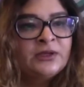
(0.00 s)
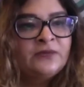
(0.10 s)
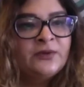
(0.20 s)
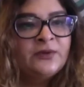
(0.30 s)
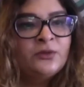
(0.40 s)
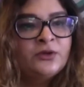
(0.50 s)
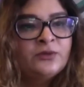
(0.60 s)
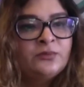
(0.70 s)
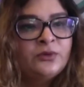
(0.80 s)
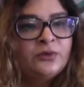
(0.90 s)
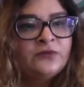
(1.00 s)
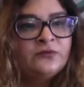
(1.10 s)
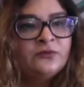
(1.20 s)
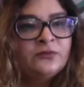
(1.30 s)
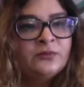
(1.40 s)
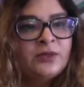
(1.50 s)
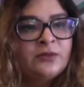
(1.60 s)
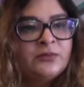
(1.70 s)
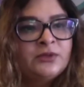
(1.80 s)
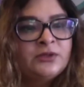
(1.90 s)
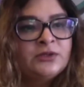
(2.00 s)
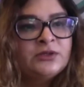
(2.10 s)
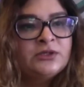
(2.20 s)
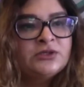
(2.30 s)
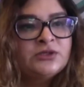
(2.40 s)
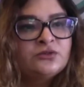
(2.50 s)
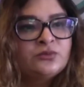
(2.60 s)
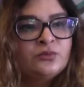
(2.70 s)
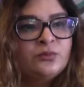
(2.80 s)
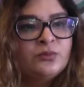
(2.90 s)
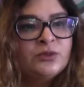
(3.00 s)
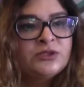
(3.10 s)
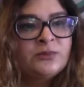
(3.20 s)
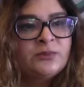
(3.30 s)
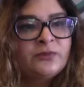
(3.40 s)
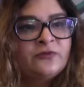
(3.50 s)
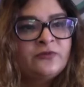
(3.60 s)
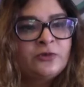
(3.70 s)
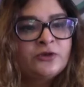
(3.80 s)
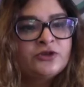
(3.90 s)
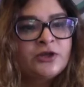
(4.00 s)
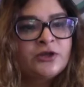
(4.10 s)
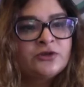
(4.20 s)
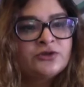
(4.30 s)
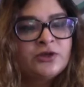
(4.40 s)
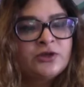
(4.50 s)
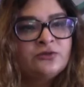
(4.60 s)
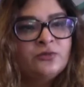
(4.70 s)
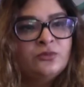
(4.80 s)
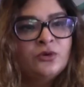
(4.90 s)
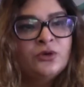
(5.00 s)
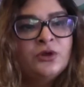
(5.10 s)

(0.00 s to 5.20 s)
if I want employees from Middle East to visit my profile, what should I do more?